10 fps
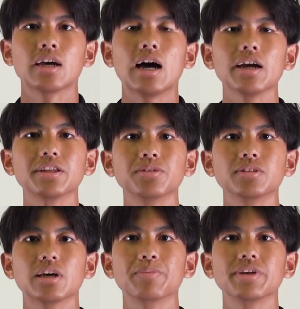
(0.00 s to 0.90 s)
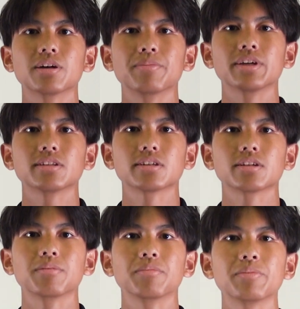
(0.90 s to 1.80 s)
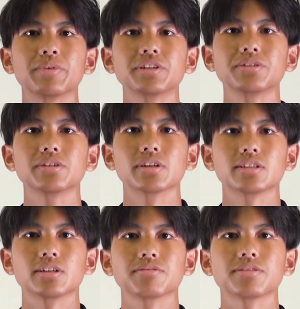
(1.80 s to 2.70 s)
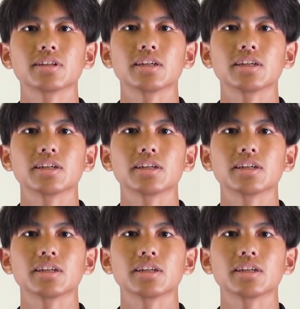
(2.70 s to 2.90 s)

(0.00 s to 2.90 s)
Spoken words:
I knew that being a man meant being true to yourself